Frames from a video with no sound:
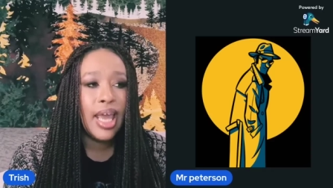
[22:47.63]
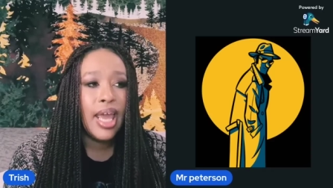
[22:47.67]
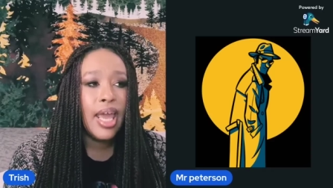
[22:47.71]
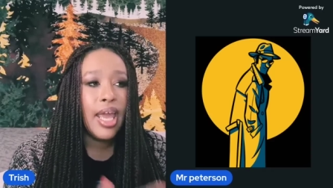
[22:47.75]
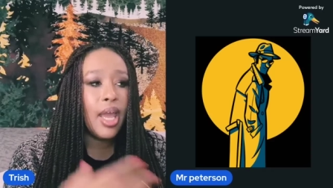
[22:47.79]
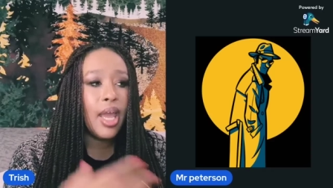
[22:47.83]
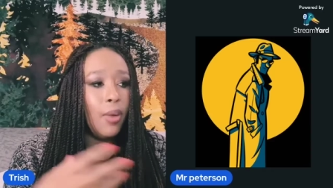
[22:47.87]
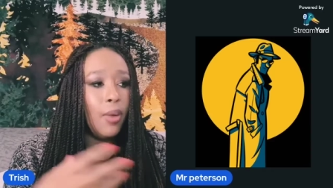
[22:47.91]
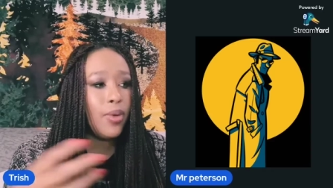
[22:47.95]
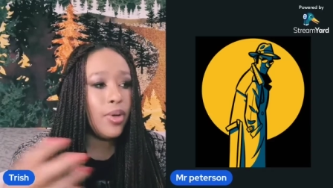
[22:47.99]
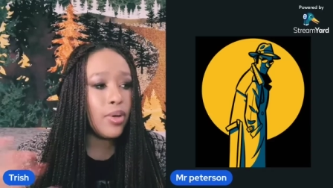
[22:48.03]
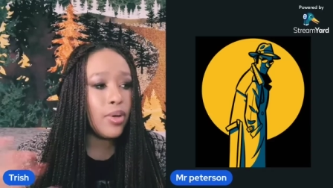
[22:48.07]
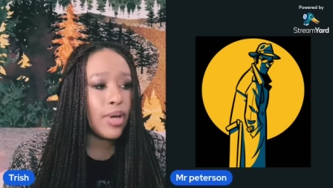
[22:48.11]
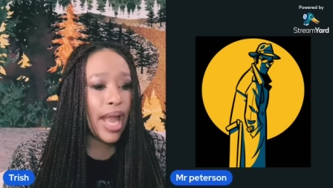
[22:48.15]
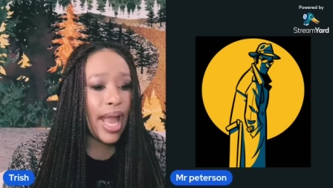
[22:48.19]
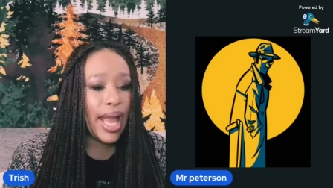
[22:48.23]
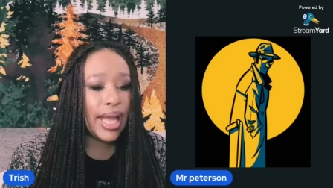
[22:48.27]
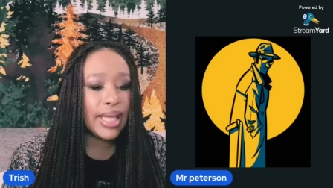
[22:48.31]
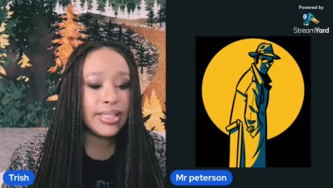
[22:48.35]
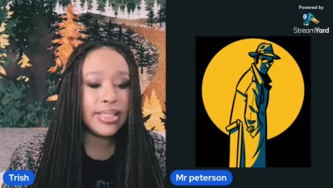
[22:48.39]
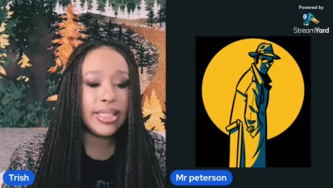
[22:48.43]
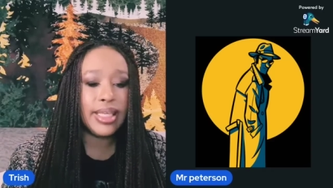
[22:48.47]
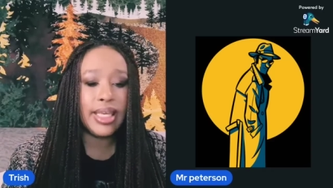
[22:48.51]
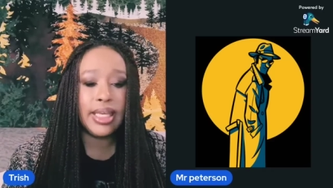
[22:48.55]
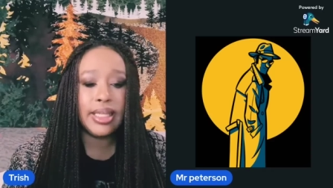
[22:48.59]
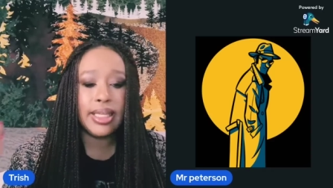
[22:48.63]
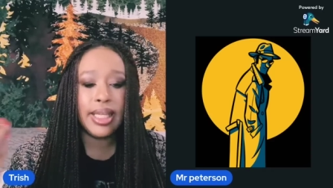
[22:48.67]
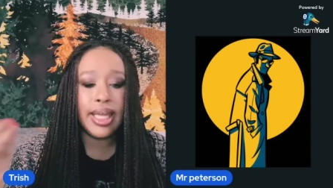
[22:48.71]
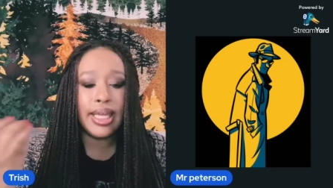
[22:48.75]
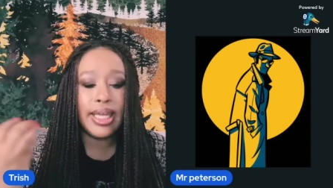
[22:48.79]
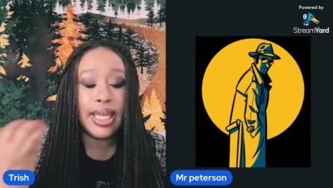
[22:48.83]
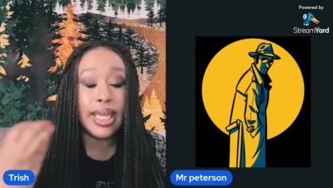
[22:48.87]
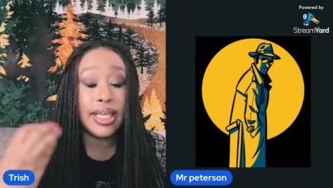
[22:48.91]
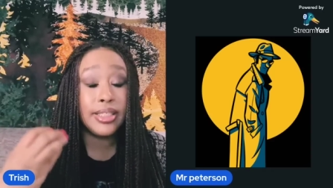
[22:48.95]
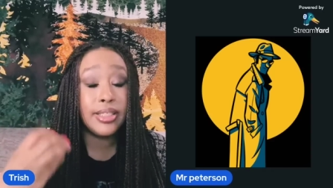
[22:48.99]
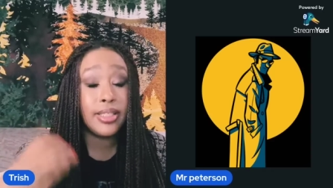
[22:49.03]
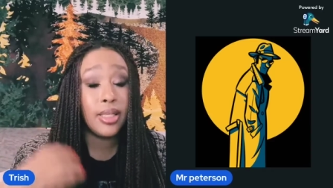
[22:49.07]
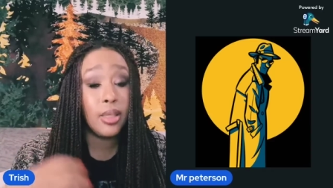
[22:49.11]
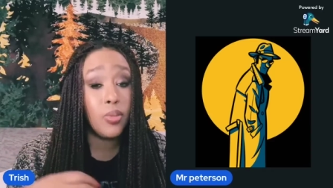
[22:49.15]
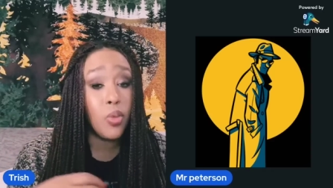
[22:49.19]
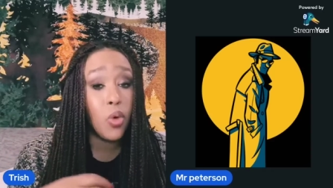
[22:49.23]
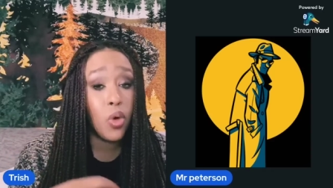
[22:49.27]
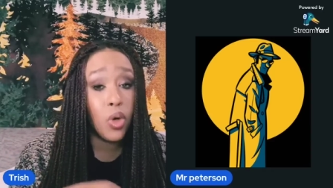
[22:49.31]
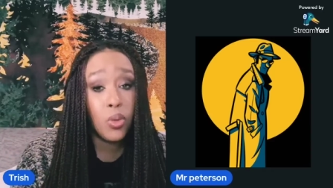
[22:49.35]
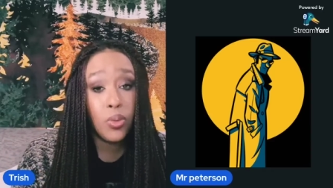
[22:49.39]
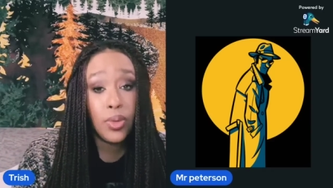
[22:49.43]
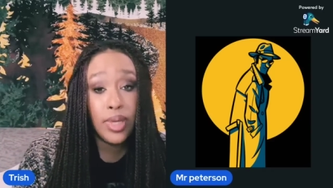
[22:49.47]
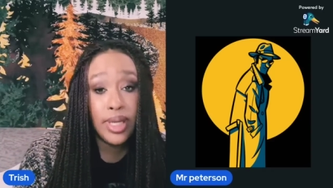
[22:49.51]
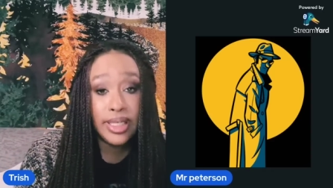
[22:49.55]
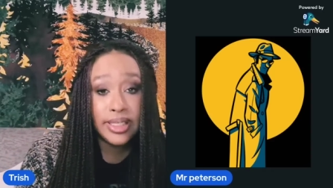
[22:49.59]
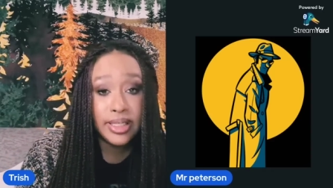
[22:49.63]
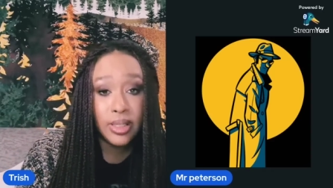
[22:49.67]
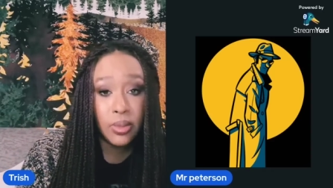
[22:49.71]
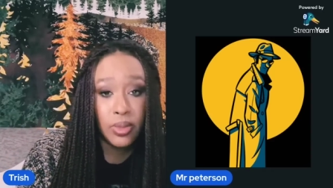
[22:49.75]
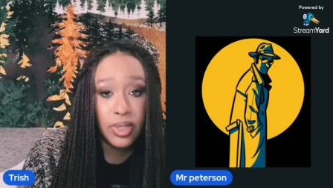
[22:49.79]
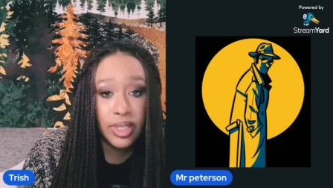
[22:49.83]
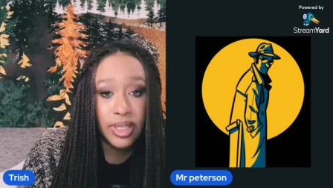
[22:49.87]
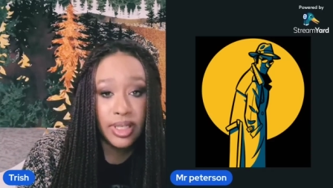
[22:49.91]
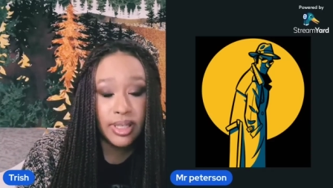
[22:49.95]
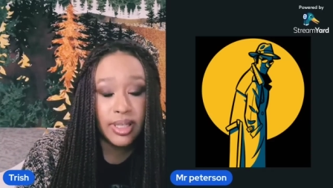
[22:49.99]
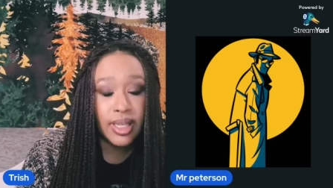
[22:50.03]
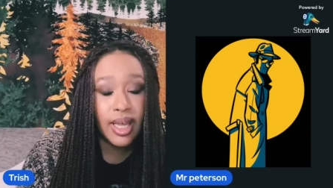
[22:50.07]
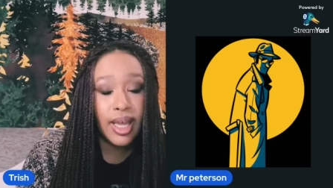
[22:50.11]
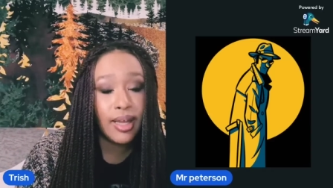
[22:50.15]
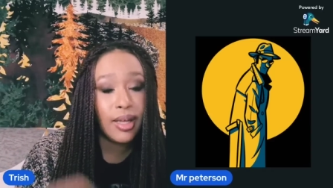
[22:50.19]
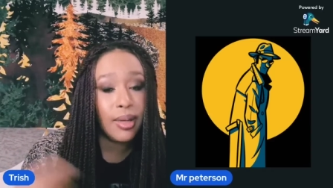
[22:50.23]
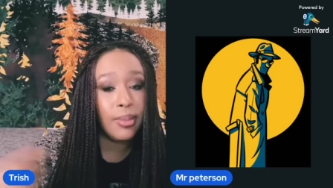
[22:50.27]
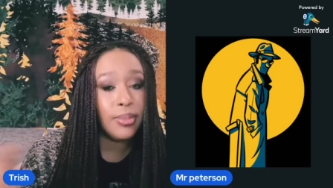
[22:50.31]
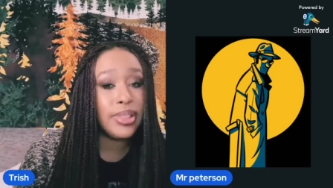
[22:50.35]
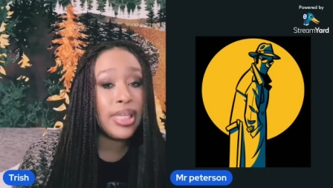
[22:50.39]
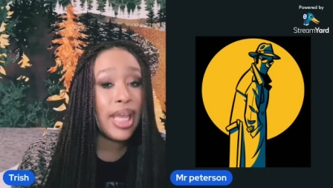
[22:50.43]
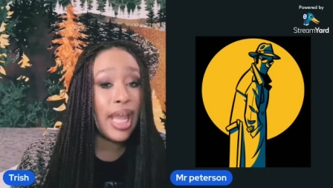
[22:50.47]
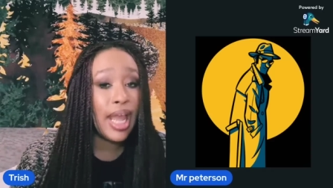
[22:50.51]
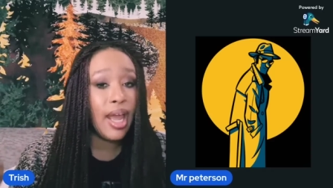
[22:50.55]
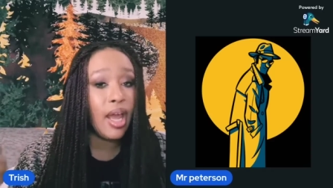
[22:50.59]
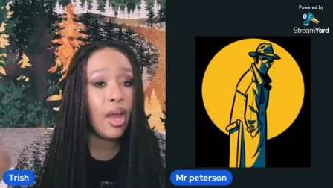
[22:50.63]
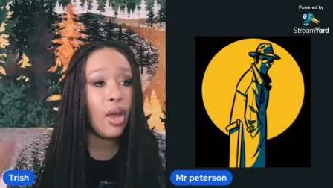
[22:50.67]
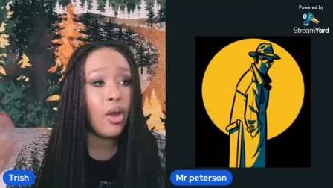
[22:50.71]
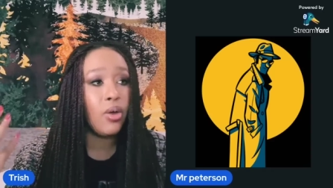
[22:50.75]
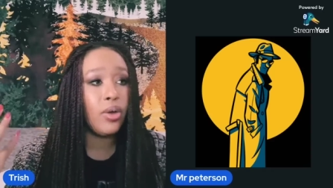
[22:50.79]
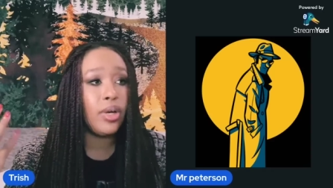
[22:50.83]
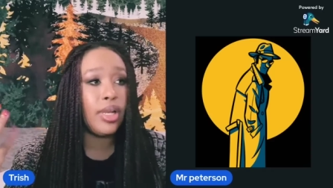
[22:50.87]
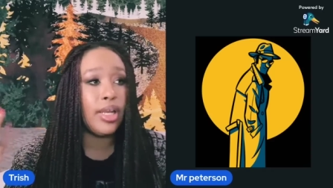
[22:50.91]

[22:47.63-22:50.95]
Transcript: And we were asking like, is there more ways that we can lock them down?